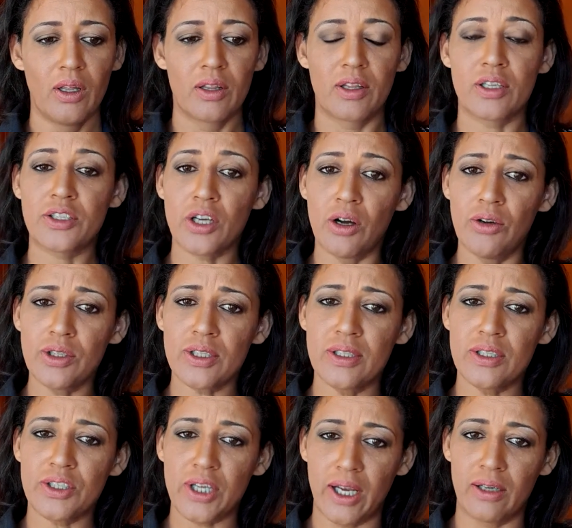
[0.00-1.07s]
The
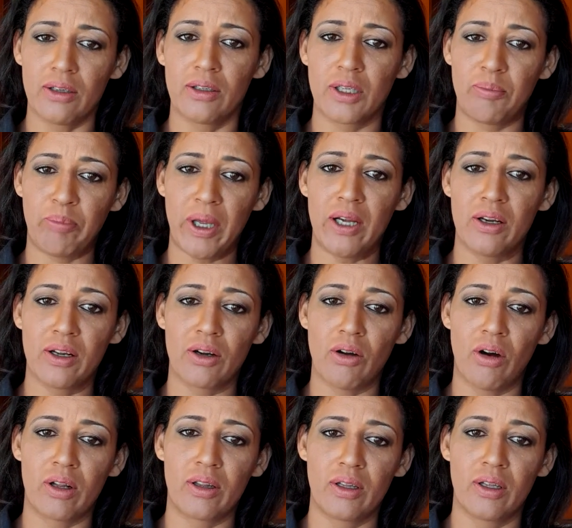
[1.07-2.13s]
chosen channel depended
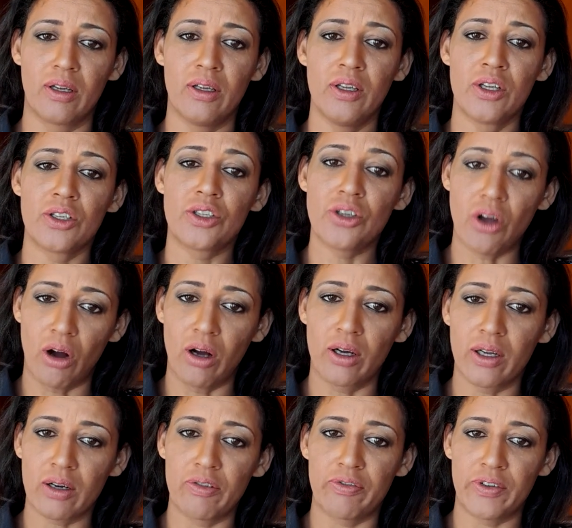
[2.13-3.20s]
on the
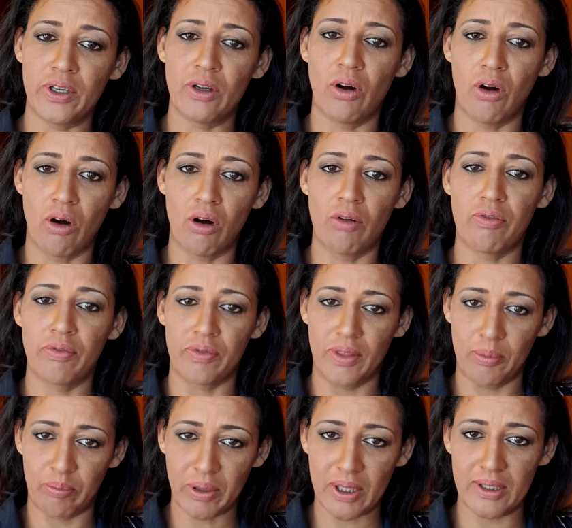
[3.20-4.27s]
geography of the
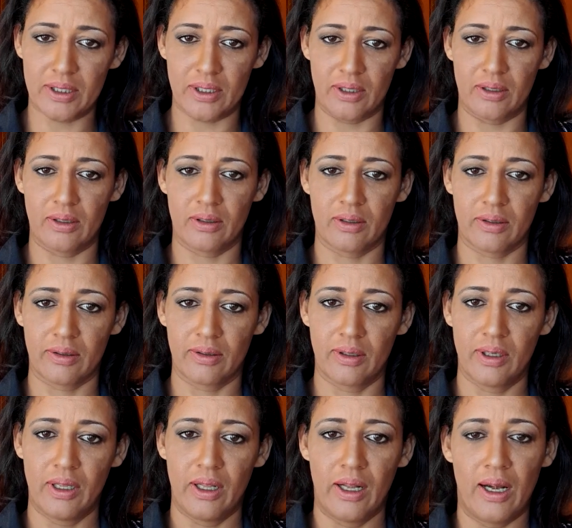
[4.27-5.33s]
prison.
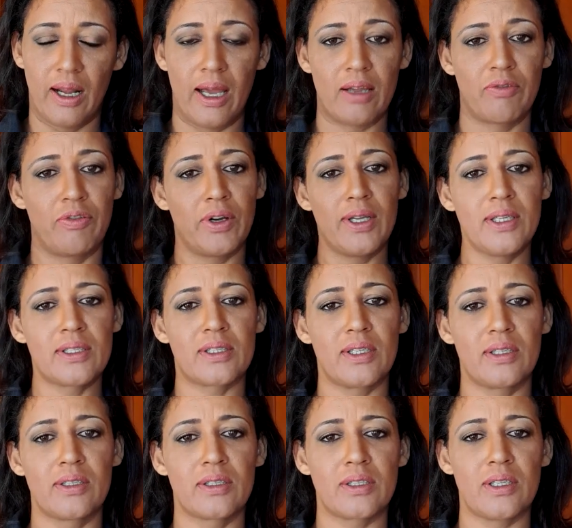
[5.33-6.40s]
Like, for
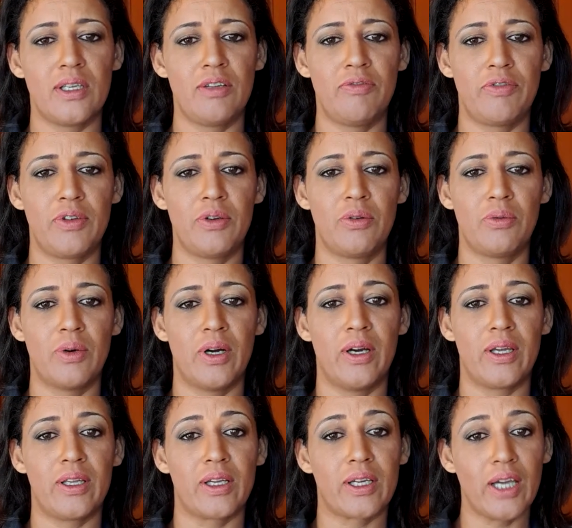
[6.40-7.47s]
instance, if you were
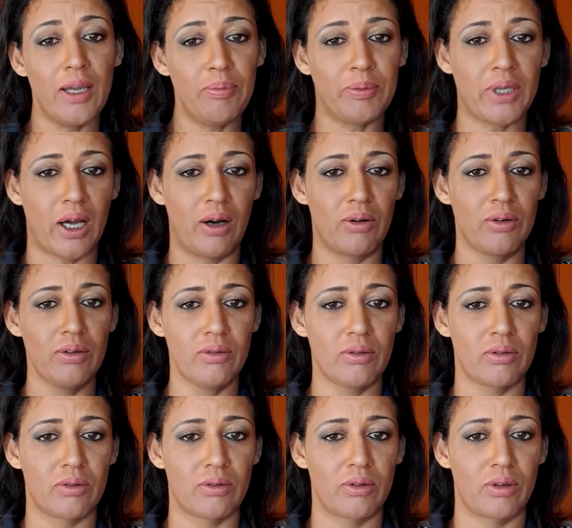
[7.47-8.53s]
in Cape Town,
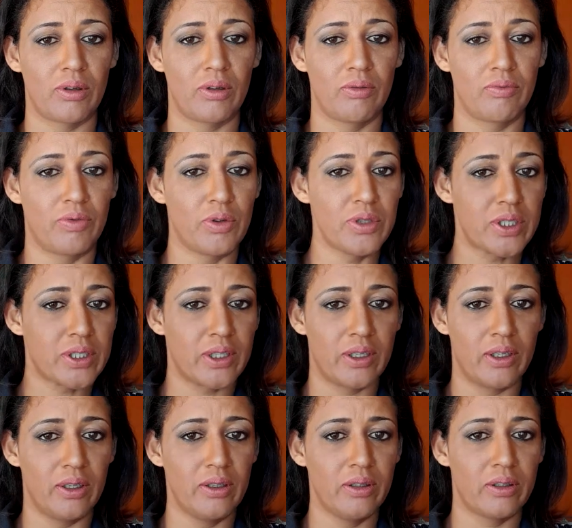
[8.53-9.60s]
in
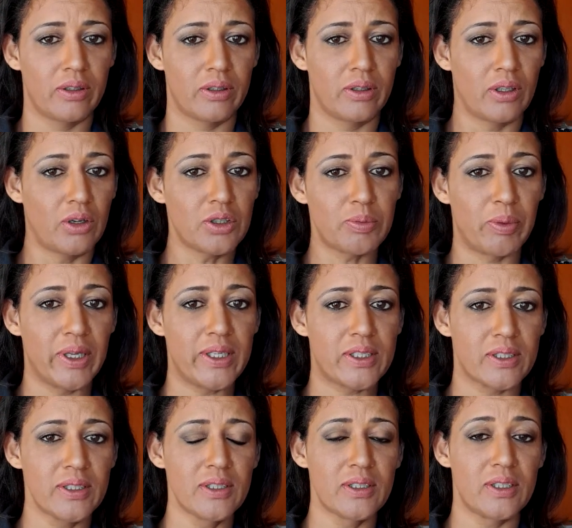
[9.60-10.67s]
Worcester, in those
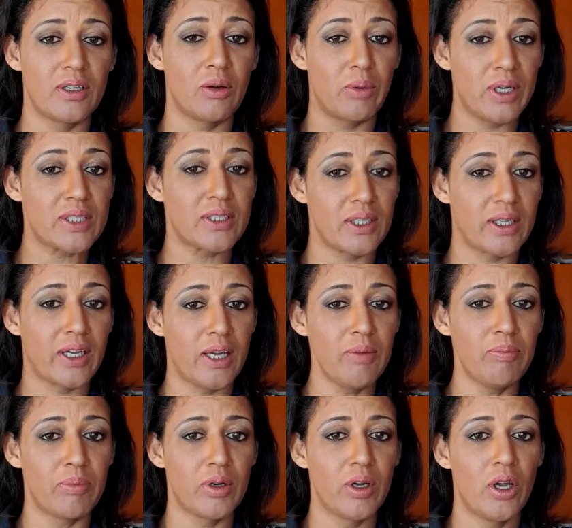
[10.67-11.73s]
places in the Western Cape,
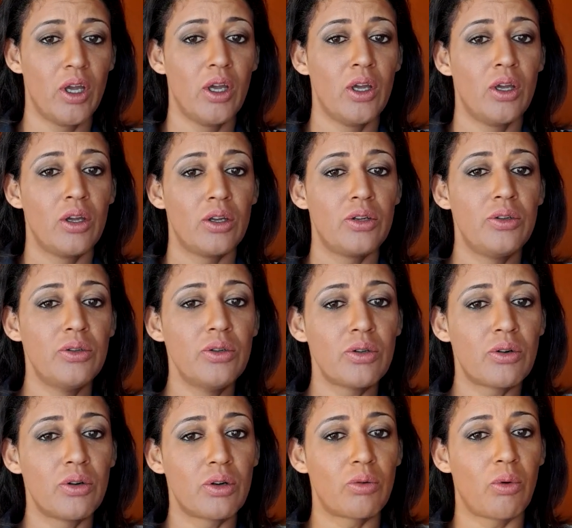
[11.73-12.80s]
you
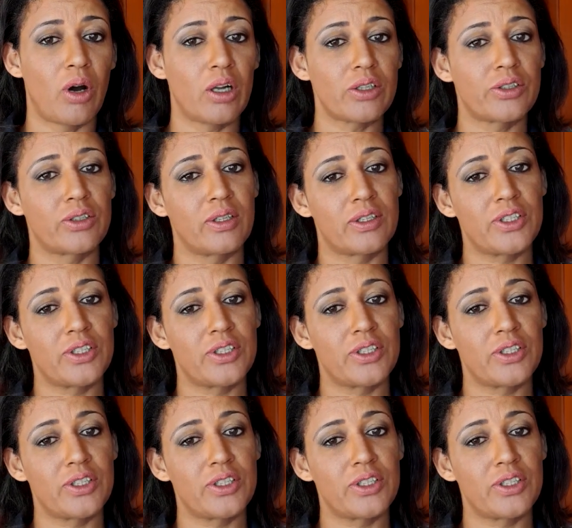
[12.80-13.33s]
could watch the